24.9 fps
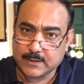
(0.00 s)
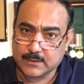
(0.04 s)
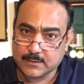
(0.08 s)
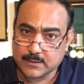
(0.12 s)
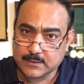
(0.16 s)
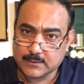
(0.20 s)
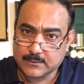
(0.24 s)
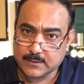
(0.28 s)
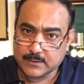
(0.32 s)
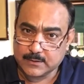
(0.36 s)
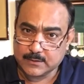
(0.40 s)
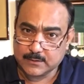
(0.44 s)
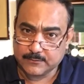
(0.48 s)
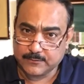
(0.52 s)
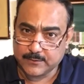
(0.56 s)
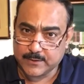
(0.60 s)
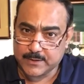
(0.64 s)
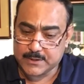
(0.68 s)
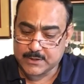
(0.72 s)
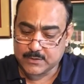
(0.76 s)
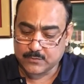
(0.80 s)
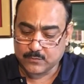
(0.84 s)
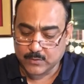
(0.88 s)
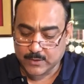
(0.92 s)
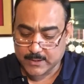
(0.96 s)
The
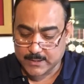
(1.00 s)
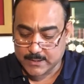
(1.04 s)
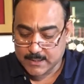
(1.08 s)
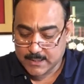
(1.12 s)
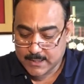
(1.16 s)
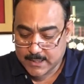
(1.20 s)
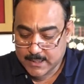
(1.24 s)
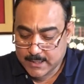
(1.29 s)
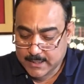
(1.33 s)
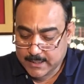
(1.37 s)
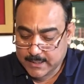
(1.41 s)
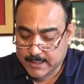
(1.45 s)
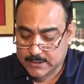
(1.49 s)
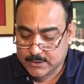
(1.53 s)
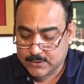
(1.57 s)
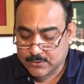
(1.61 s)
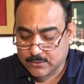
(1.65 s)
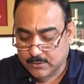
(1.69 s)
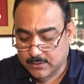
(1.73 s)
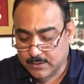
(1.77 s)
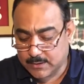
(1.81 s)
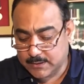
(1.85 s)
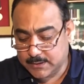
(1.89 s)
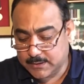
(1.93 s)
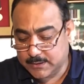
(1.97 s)
first one is
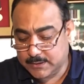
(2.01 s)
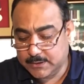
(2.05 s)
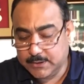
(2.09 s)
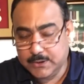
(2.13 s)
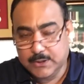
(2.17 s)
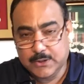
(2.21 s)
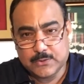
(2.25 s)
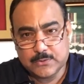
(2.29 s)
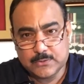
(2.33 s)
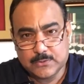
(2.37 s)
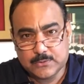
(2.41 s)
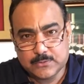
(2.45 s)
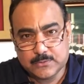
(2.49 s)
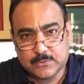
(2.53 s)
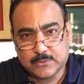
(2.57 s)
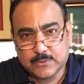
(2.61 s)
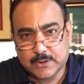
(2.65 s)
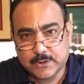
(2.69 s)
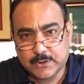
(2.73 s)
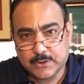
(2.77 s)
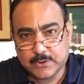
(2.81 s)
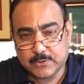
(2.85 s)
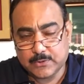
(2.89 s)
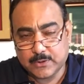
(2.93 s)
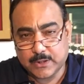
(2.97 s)
called New
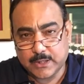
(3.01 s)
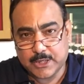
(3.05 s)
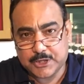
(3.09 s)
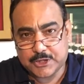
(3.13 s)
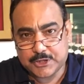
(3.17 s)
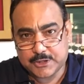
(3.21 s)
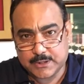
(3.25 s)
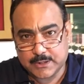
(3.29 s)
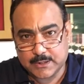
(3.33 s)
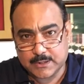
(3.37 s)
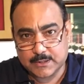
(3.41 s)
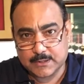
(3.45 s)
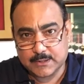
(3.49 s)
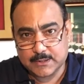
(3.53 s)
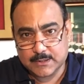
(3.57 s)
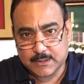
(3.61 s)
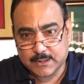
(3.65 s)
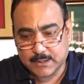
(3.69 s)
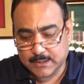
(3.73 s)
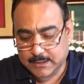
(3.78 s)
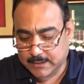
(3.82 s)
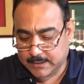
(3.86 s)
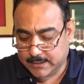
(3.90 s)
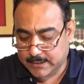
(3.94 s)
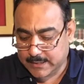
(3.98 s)
Eurasian
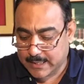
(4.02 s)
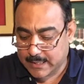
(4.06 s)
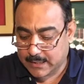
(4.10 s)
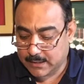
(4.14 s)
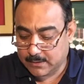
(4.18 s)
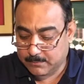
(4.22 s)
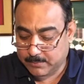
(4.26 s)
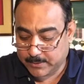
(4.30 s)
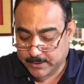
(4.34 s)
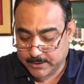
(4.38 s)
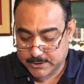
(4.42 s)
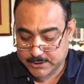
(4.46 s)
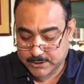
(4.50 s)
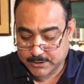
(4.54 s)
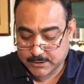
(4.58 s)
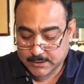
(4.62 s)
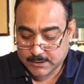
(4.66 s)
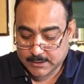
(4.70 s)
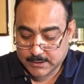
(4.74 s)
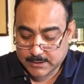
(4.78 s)
Land Bridge